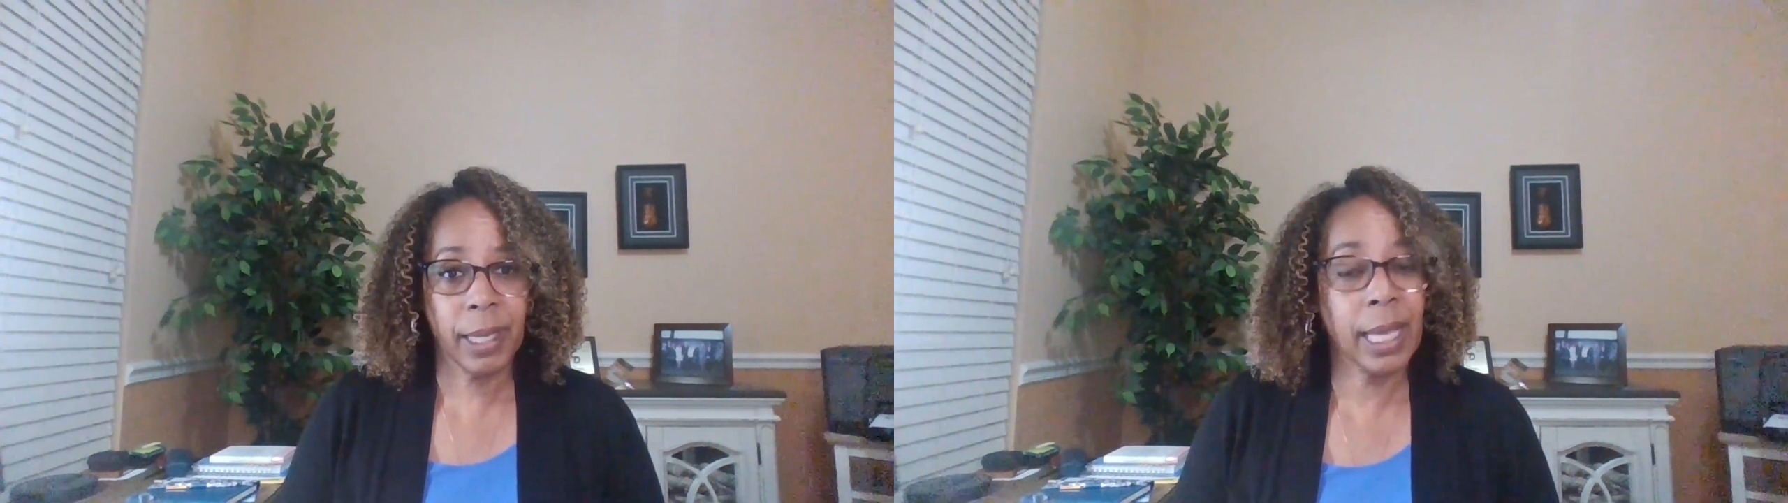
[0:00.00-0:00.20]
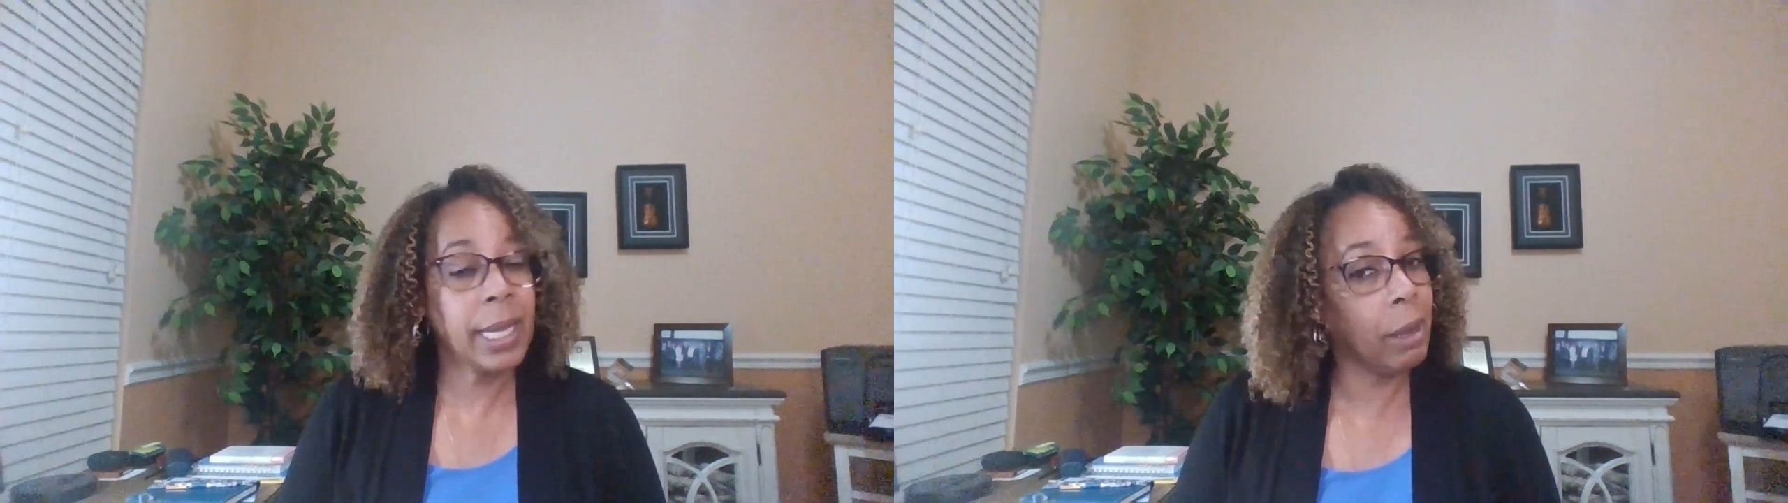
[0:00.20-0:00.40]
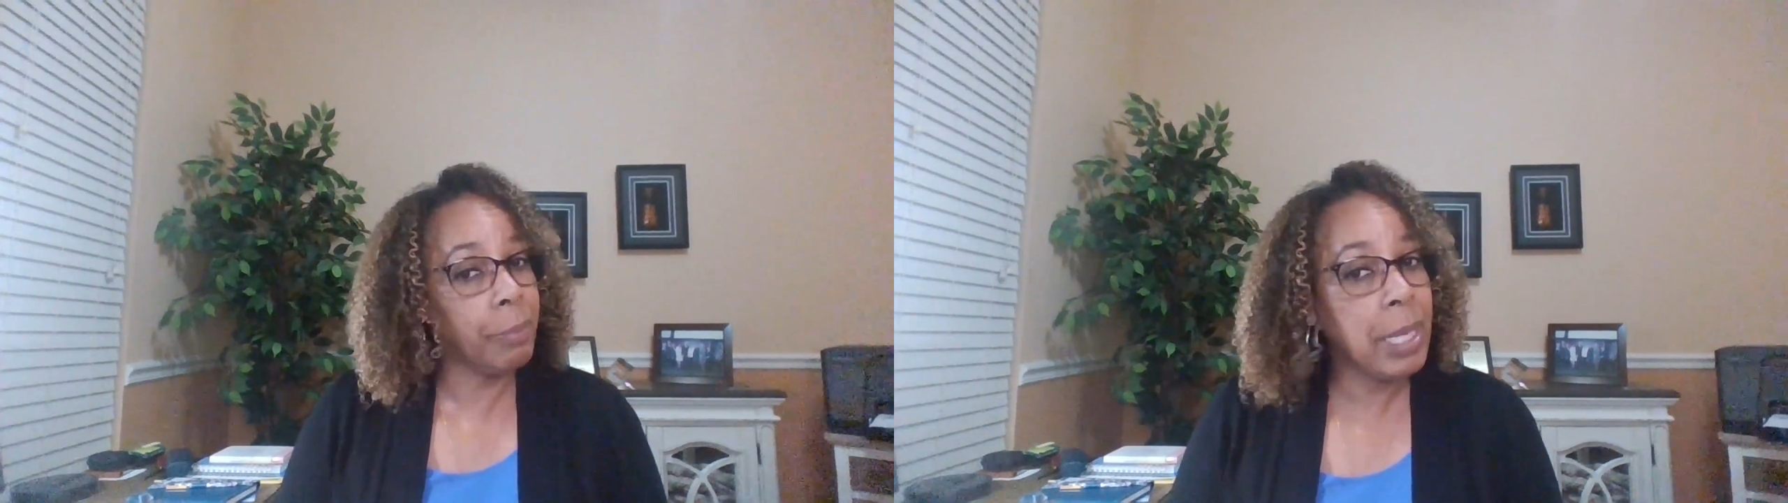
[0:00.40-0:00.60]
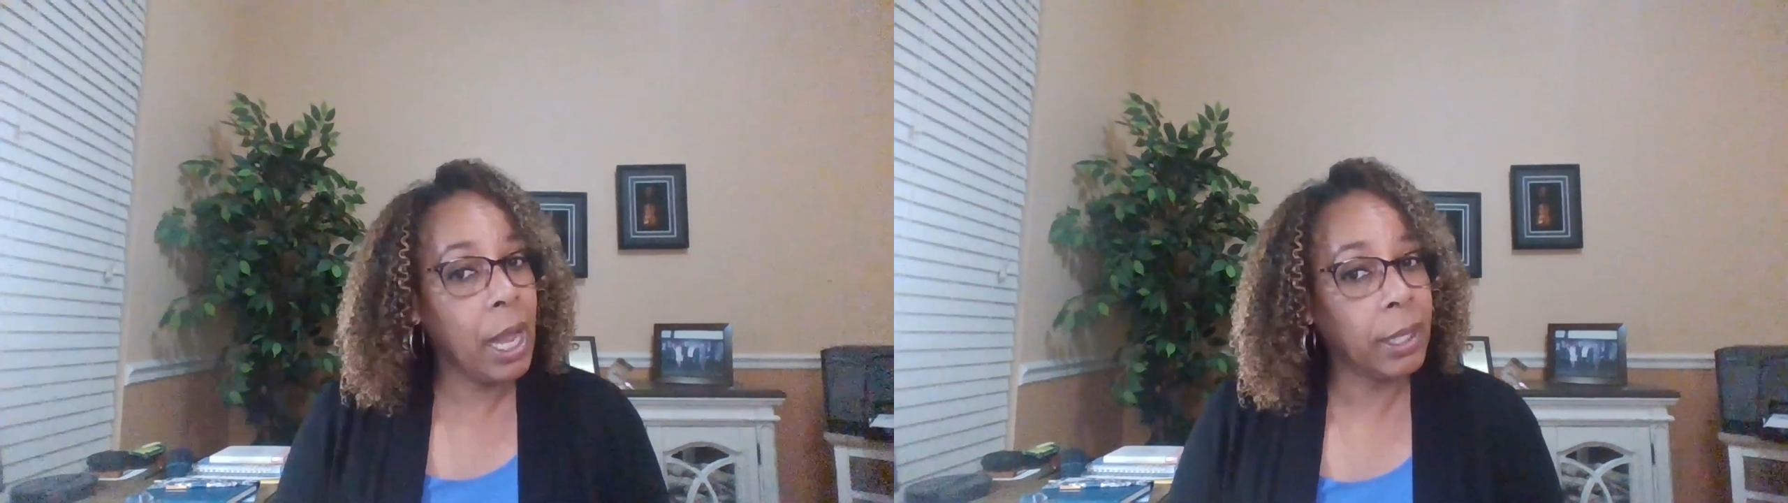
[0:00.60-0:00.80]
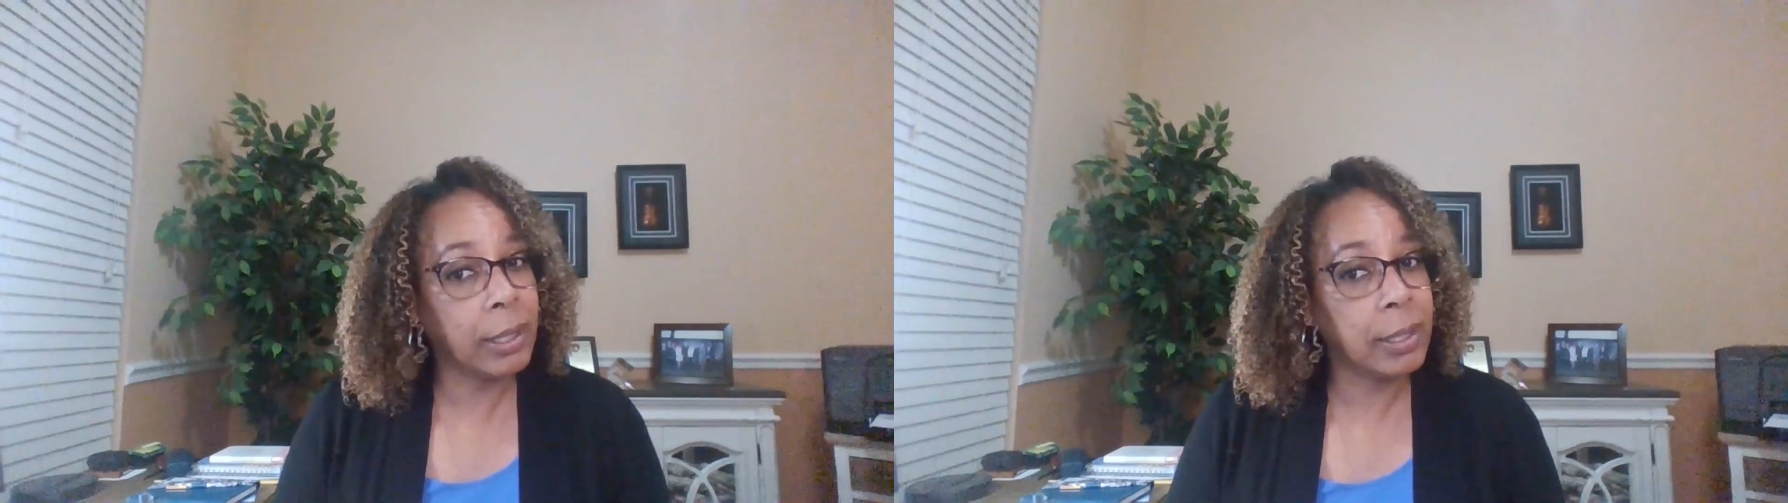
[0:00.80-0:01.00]
And I'll be
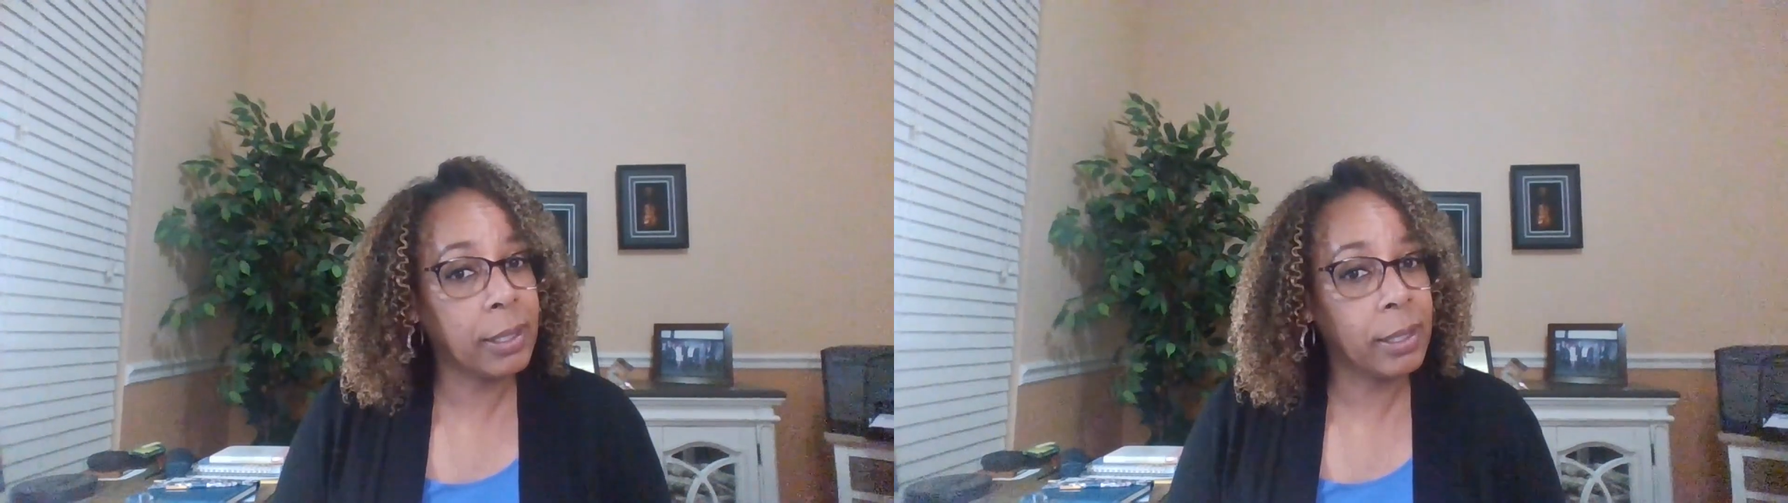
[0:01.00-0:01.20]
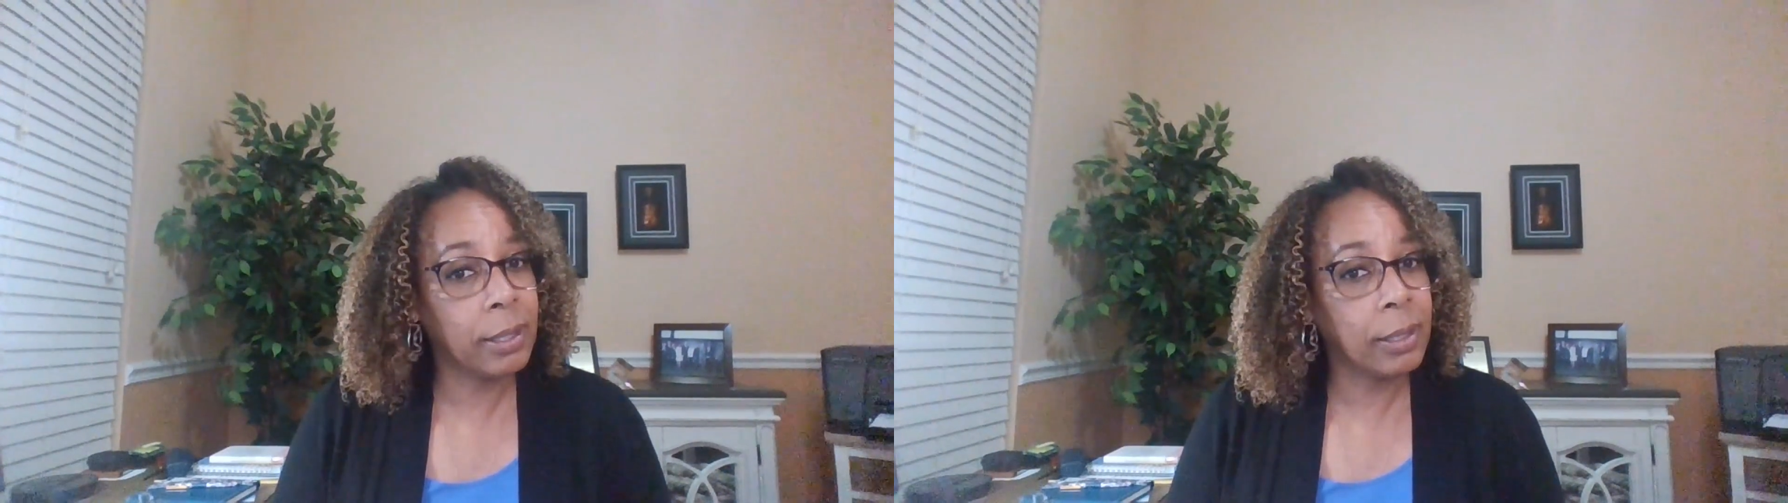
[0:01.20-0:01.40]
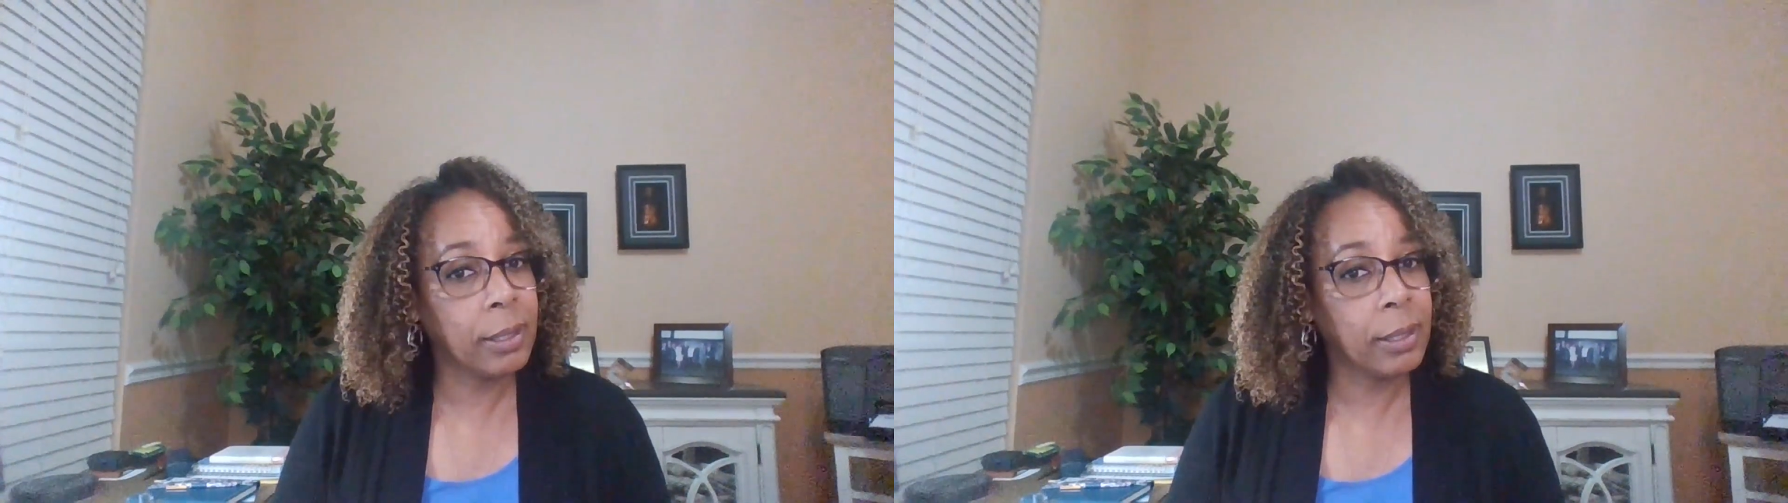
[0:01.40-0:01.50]
honest,